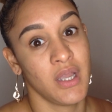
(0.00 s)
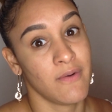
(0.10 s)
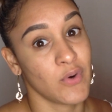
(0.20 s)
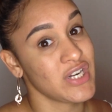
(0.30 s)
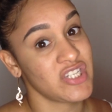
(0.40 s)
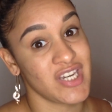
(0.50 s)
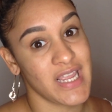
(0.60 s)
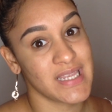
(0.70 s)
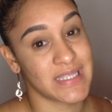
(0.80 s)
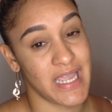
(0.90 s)
40
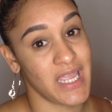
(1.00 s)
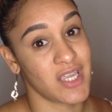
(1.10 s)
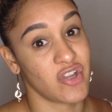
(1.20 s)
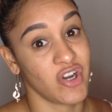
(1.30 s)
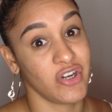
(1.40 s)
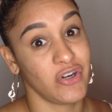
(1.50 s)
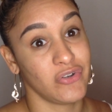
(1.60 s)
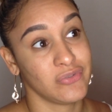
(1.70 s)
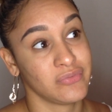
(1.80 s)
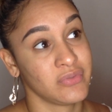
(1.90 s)
shades, like,
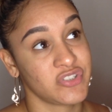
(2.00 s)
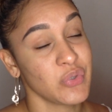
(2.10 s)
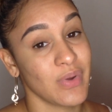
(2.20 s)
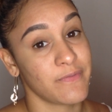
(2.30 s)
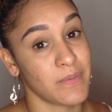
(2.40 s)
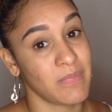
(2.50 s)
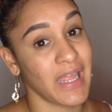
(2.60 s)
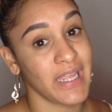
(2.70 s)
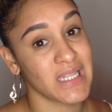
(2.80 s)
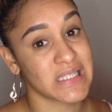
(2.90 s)
girl, she went from
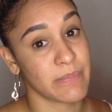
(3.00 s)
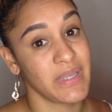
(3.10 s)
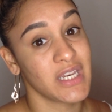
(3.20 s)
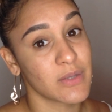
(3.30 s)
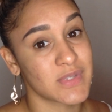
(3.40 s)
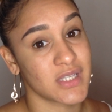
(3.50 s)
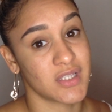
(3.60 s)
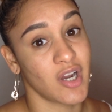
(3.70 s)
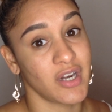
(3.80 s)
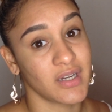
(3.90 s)
light to medium to
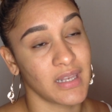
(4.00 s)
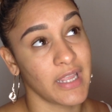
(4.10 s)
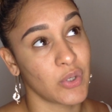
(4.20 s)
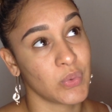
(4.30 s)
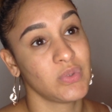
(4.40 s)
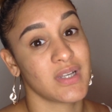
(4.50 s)
dark. Like, who